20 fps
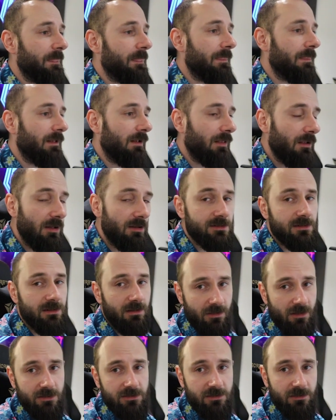lots
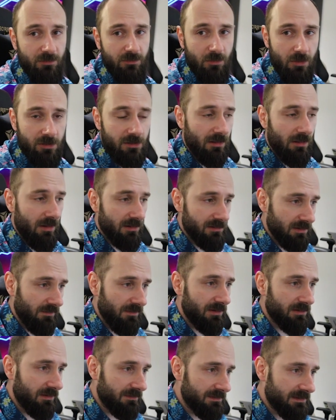of work, lots
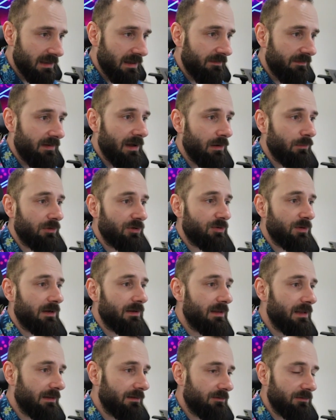of stuff. I will try
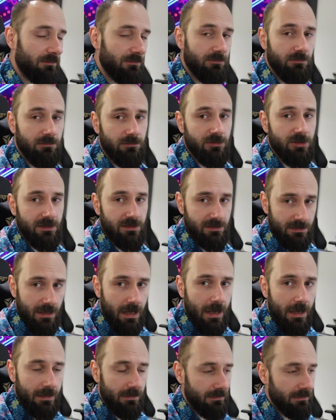not to just
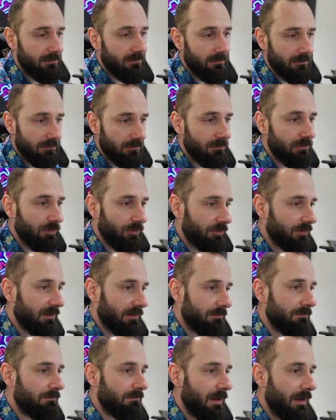die during
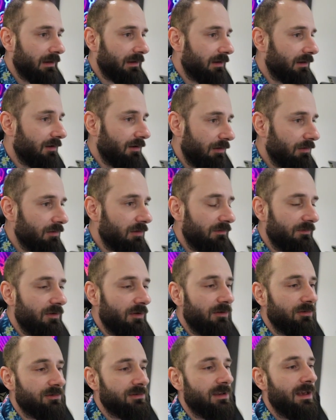making all of
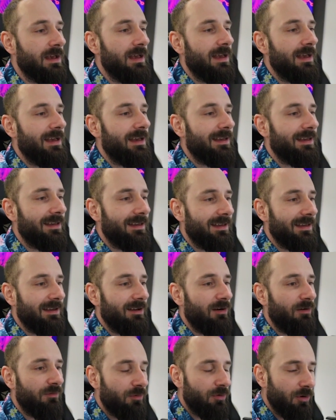those.
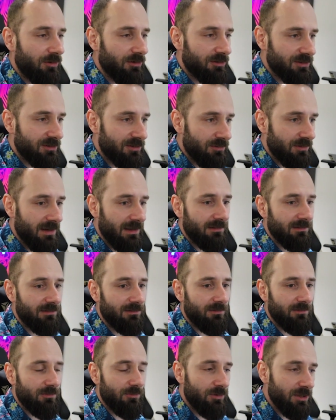Of course you
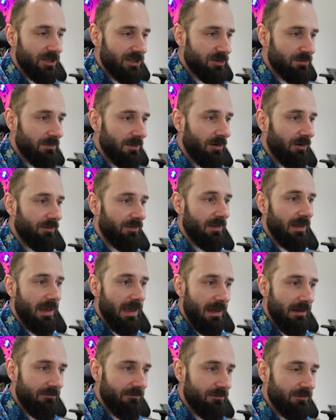can reach me on
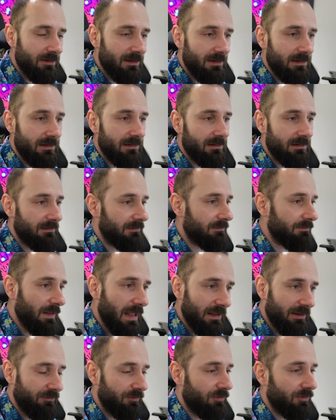every
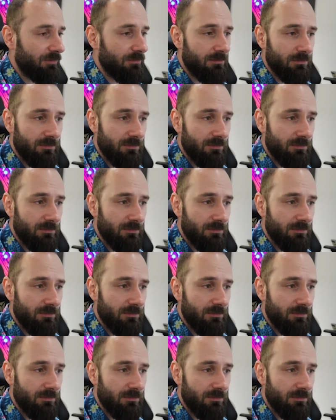platform.